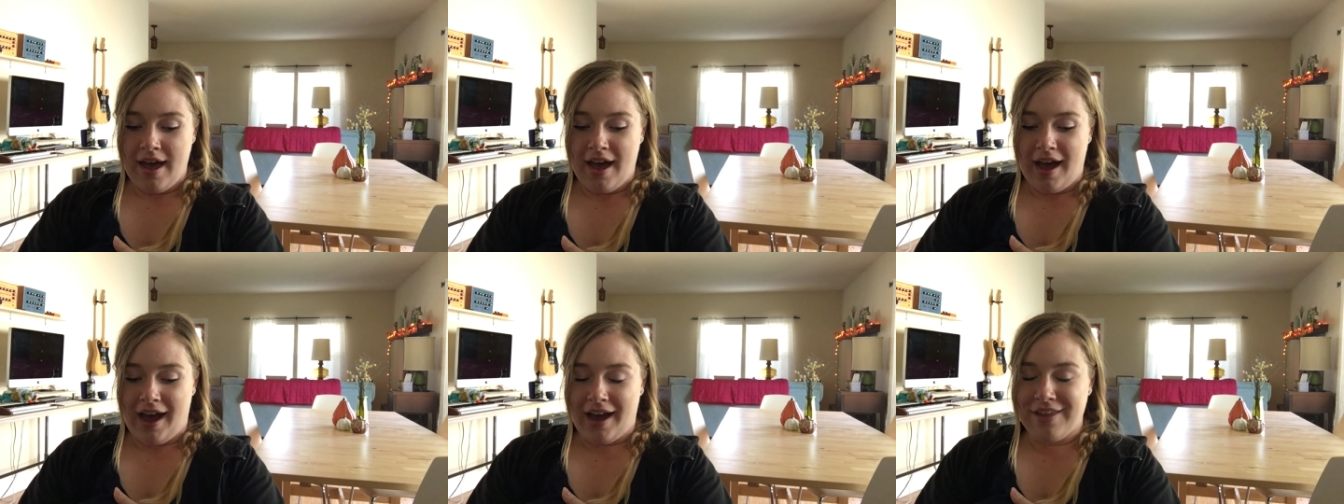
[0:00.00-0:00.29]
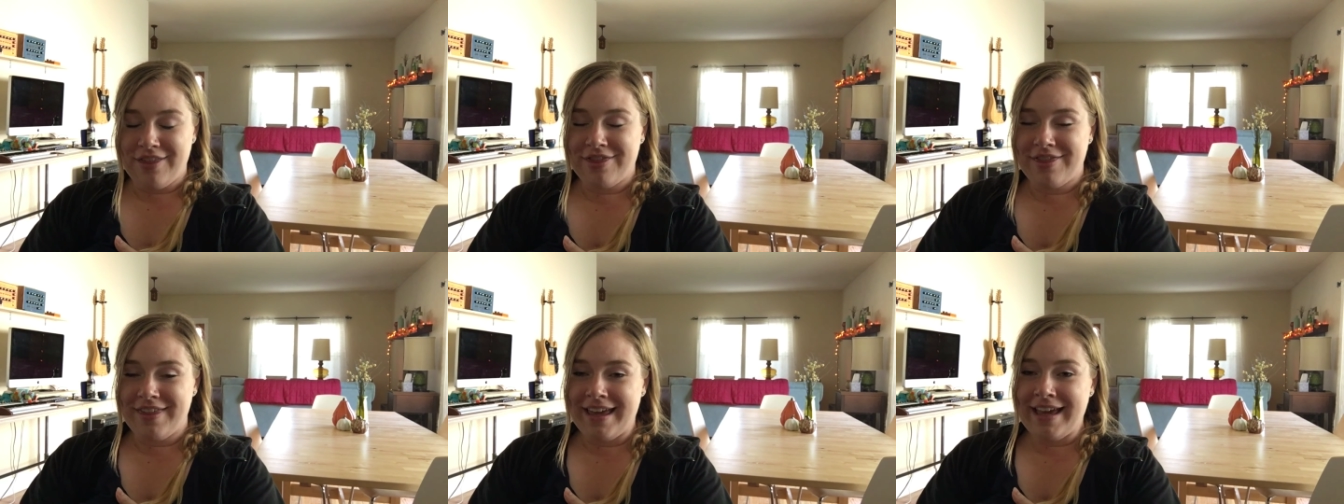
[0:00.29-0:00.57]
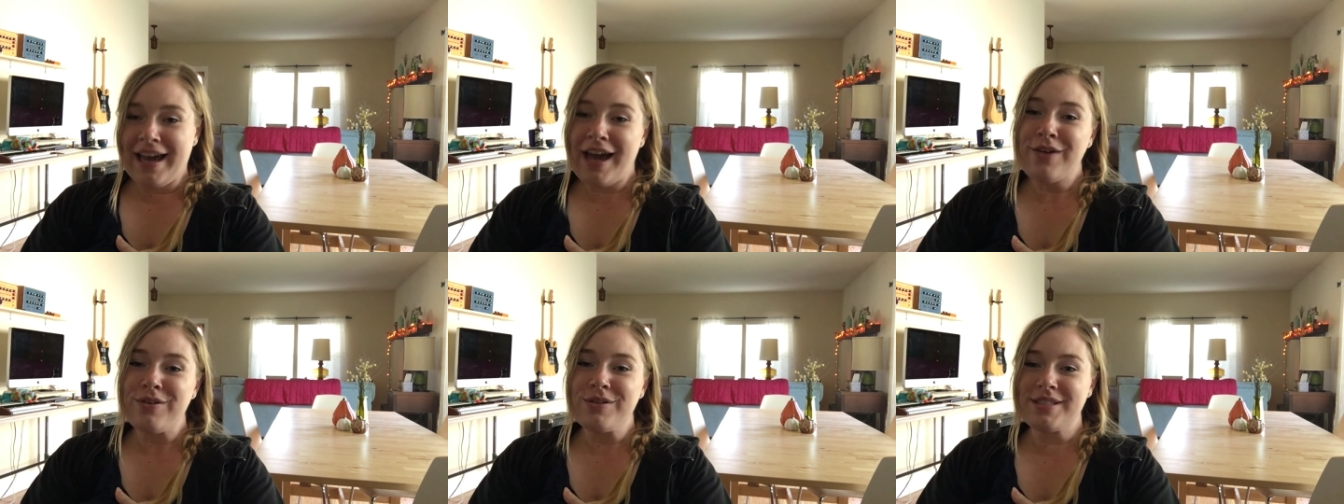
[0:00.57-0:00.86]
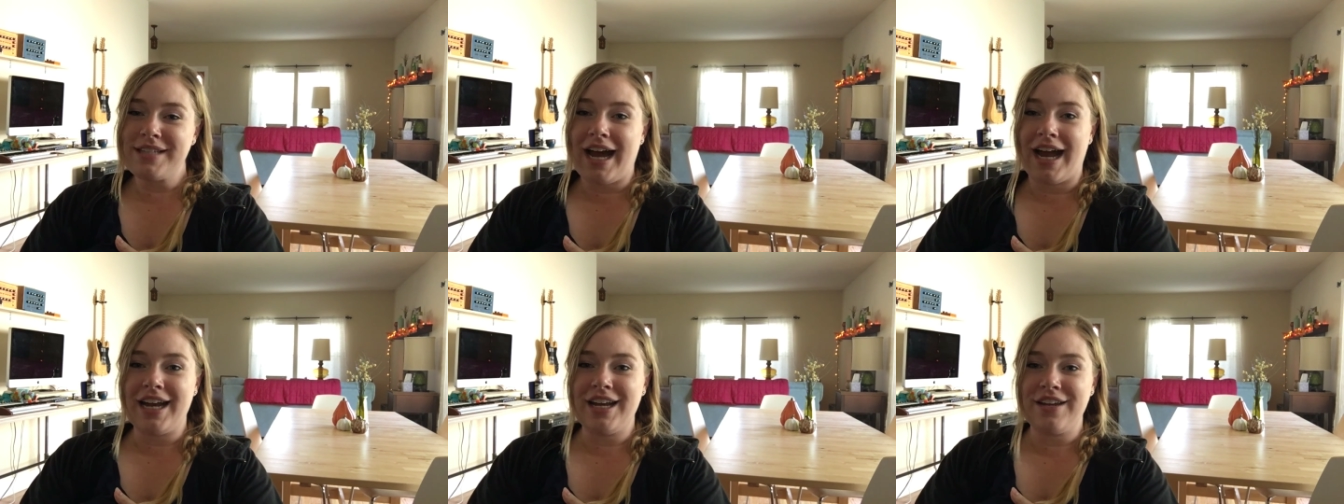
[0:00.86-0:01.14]
I think I was
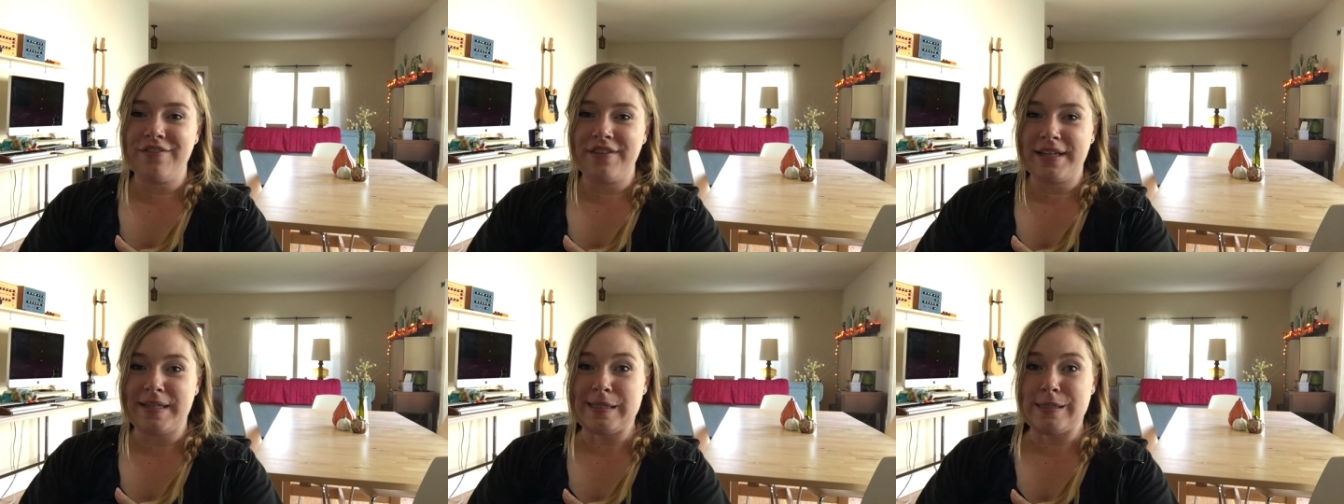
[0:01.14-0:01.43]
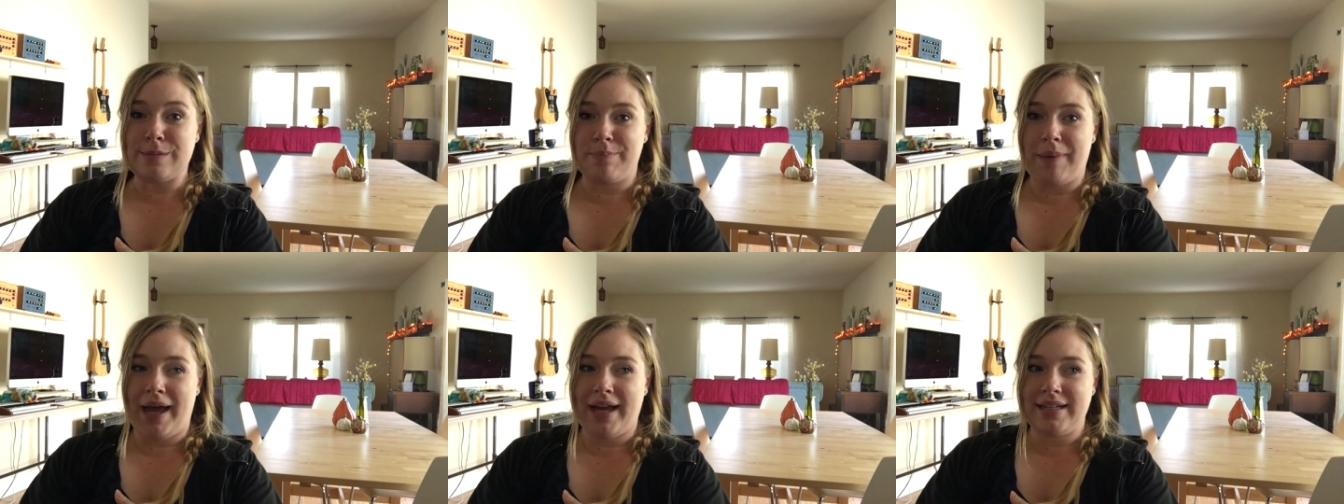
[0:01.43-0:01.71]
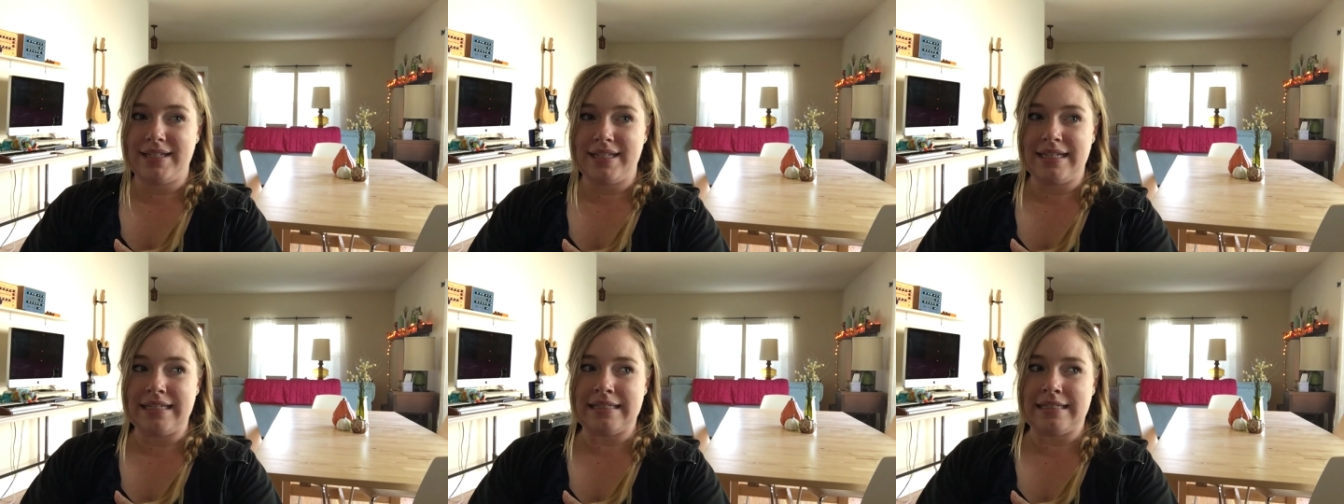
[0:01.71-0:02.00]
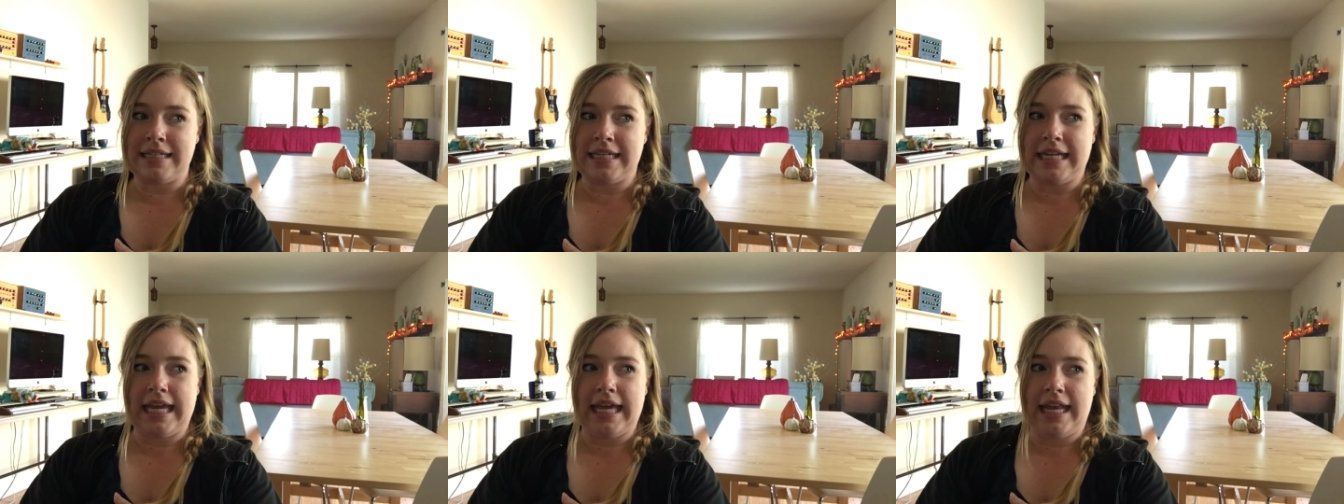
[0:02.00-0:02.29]
kind of expecting
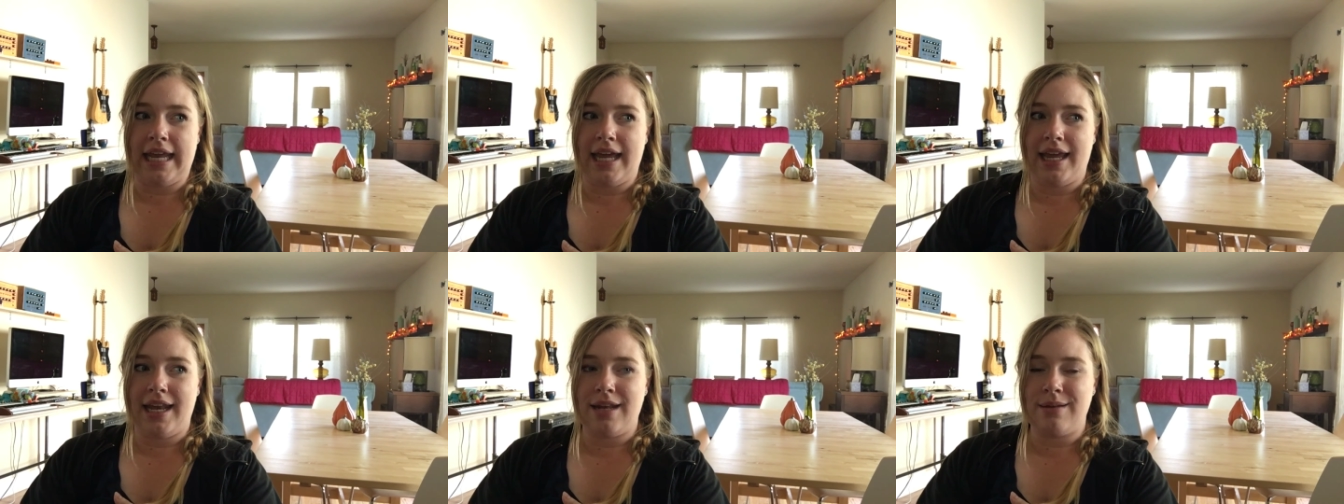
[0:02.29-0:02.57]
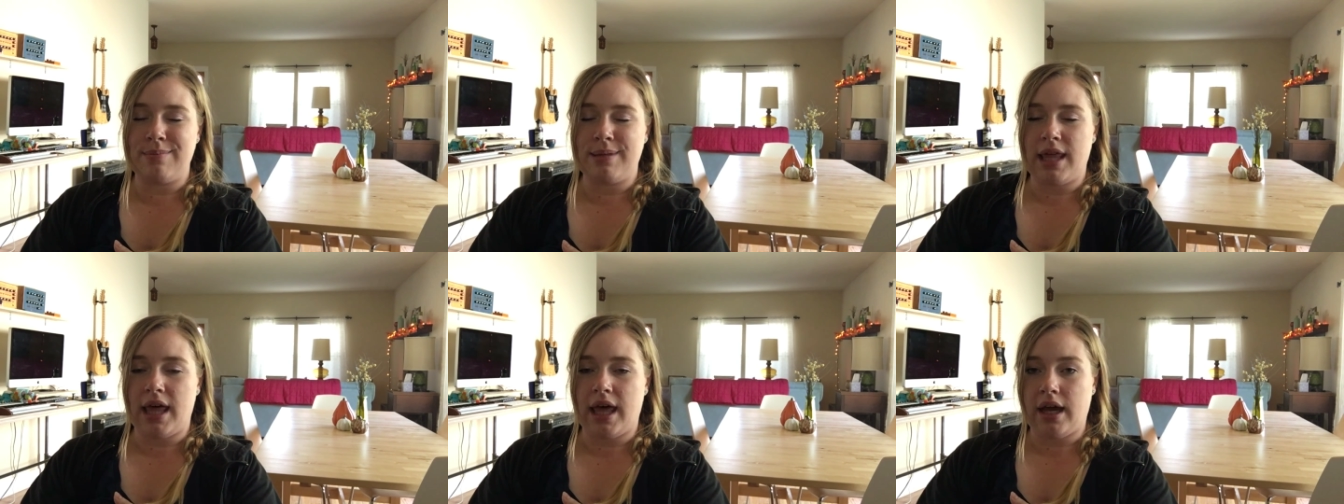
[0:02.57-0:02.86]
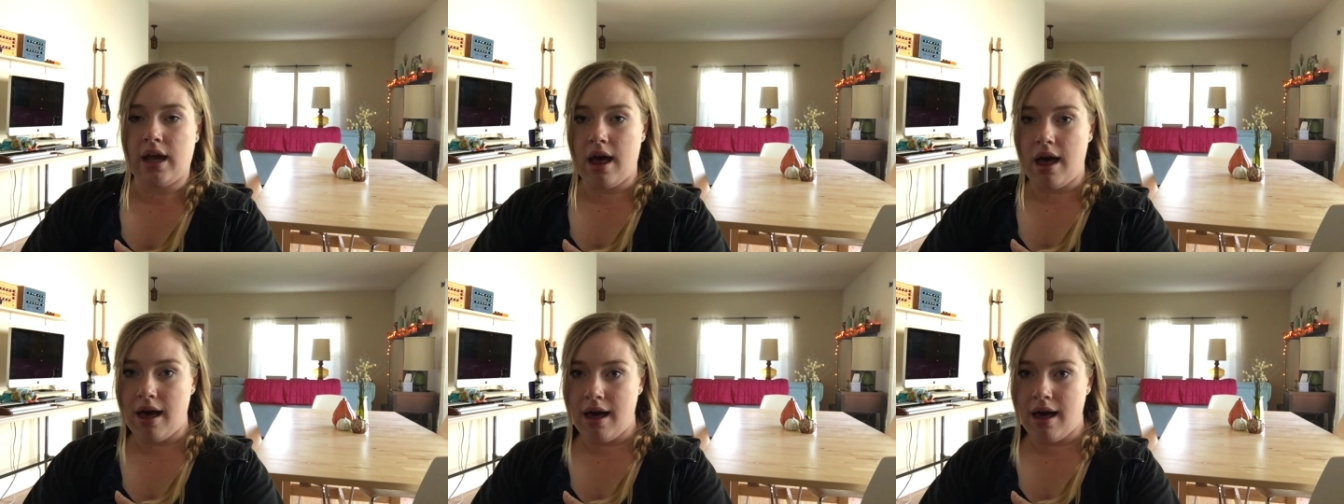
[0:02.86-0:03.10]
to get in and be like,